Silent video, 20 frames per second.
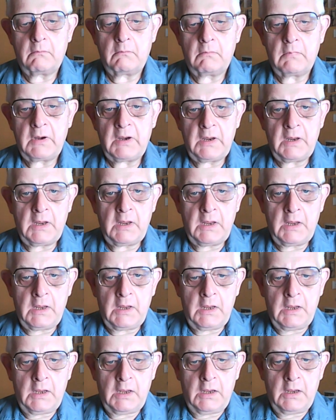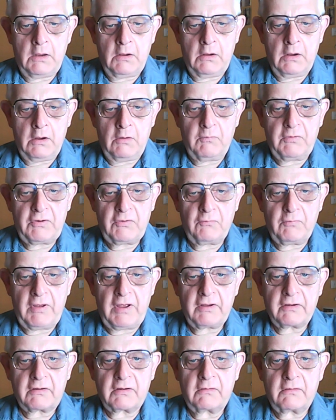I wonder
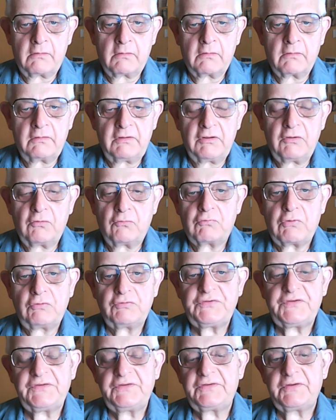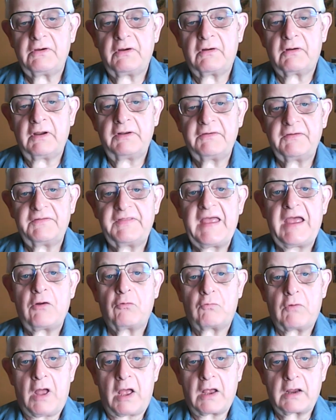what little roaches are under
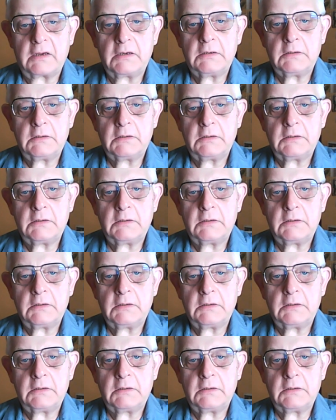that rock.